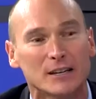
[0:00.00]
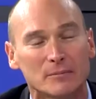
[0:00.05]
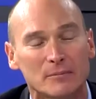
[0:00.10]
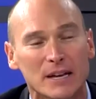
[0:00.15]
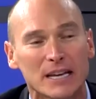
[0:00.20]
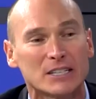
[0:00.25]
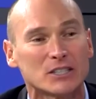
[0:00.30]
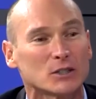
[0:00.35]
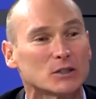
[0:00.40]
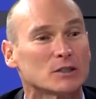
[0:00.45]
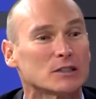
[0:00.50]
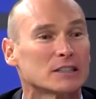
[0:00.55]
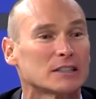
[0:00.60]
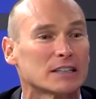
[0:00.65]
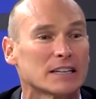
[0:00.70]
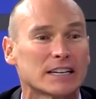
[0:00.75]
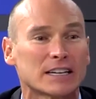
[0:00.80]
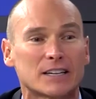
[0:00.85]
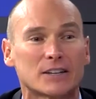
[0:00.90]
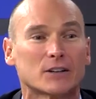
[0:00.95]
It makes you look
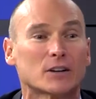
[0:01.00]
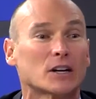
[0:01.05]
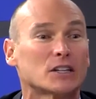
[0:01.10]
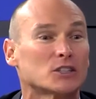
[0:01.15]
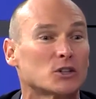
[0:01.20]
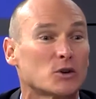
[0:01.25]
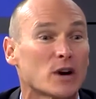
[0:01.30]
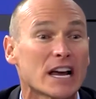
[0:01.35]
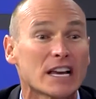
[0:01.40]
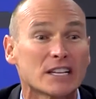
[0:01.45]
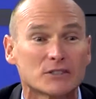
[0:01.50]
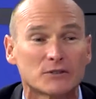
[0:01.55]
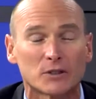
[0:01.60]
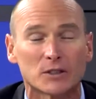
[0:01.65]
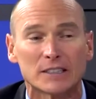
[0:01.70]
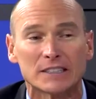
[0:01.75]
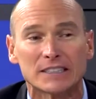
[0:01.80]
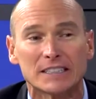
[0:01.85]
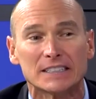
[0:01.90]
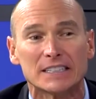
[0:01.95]
like you're ungraceful
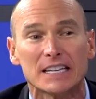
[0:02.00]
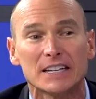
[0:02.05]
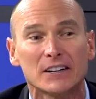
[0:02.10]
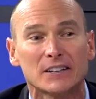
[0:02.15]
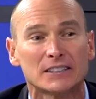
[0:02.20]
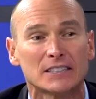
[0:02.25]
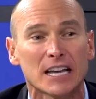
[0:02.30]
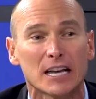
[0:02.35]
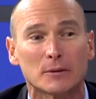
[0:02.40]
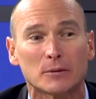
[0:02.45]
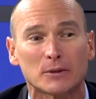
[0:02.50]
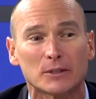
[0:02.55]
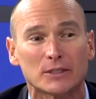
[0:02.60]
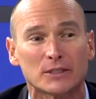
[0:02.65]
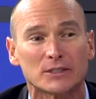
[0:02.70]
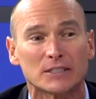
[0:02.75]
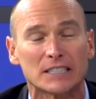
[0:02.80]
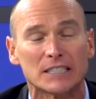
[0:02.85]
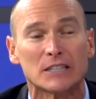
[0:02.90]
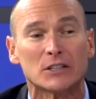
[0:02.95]
at the dinner table. You're
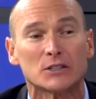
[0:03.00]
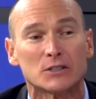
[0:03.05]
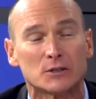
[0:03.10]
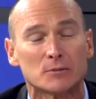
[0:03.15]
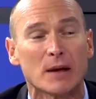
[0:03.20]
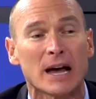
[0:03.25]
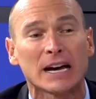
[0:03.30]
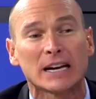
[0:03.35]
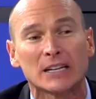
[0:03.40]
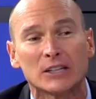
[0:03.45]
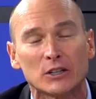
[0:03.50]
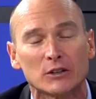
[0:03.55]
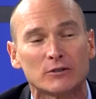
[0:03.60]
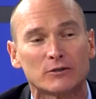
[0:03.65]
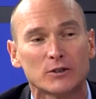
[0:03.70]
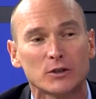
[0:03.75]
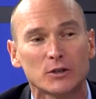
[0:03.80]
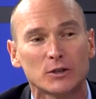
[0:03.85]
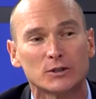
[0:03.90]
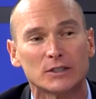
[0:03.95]
sitting there smacking your
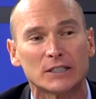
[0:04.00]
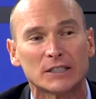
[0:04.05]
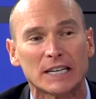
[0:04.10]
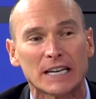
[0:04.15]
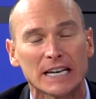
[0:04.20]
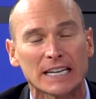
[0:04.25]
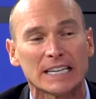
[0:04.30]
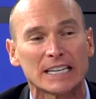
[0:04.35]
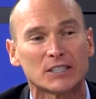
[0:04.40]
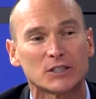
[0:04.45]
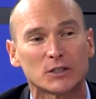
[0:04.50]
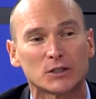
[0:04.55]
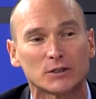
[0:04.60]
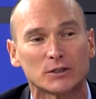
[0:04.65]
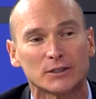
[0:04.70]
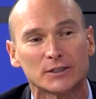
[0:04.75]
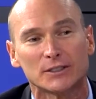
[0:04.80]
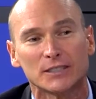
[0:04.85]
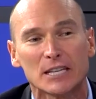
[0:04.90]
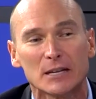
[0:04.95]
food and you can't get your
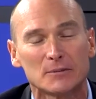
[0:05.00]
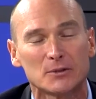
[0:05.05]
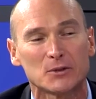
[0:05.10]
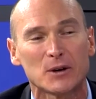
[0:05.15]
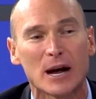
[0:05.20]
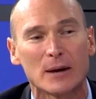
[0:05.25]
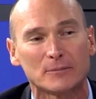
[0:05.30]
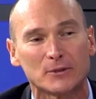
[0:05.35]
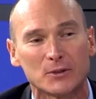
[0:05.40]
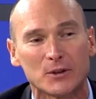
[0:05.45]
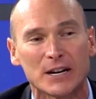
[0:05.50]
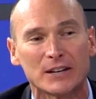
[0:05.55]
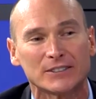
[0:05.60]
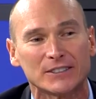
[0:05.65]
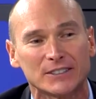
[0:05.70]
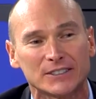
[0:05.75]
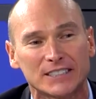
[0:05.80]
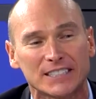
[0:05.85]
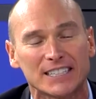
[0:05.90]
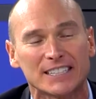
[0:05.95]
lips wrapped around
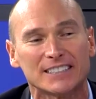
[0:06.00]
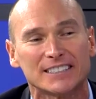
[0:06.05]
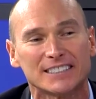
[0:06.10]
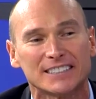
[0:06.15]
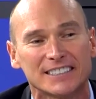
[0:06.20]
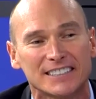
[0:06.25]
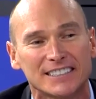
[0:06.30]
your teeth.